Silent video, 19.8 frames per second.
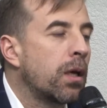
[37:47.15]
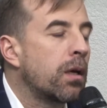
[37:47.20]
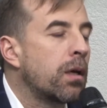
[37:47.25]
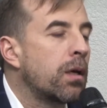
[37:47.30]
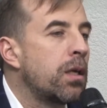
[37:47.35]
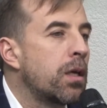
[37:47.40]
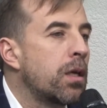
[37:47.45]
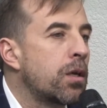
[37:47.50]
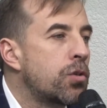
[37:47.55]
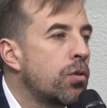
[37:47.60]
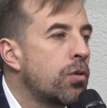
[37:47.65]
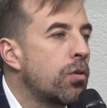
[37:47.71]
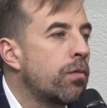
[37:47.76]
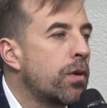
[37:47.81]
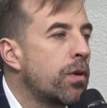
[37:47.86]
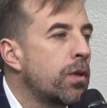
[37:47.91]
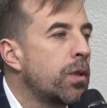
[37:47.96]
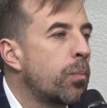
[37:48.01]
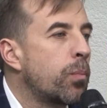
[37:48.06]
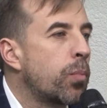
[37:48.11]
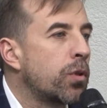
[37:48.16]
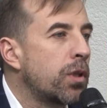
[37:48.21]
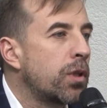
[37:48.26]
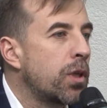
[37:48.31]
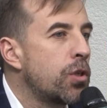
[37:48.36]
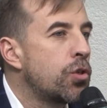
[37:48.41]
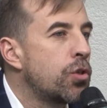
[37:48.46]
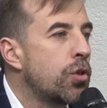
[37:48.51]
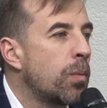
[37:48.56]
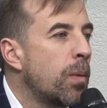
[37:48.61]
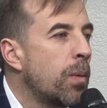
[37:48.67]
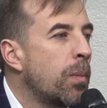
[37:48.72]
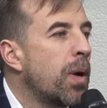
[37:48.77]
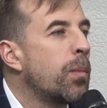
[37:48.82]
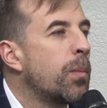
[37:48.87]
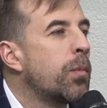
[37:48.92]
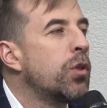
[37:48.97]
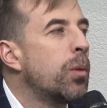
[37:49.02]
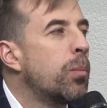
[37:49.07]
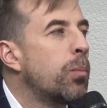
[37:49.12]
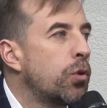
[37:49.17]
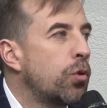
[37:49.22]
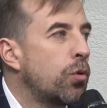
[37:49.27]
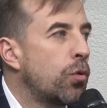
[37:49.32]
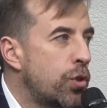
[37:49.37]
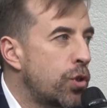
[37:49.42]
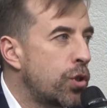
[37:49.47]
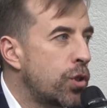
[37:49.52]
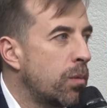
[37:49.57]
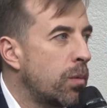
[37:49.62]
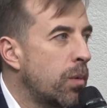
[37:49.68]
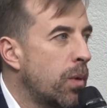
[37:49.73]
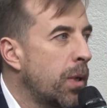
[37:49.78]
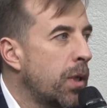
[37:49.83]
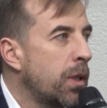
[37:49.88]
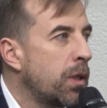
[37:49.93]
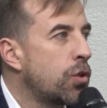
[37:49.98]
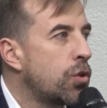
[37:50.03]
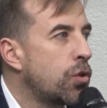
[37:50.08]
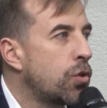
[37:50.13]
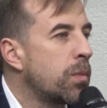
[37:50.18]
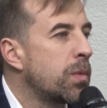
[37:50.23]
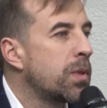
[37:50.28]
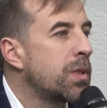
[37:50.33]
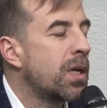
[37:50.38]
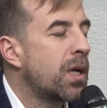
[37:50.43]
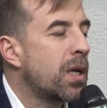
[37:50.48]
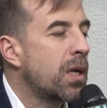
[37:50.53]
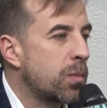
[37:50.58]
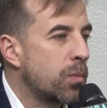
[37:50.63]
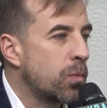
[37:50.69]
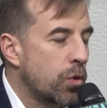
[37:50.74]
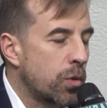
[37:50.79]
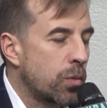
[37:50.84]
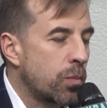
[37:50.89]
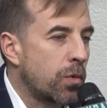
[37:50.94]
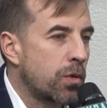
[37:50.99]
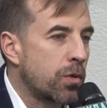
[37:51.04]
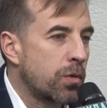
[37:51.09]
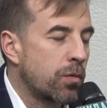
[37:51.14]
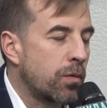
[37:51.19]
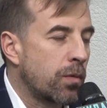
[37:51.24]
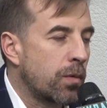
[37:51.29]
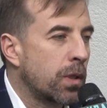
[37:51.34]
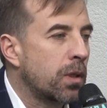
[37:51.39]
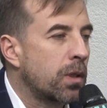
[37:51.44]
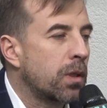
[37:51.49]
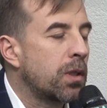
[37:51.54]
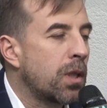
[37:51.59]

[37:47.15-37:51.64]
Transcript: steel. And in terms of energy, Ukraine might become the energy hub in Europe,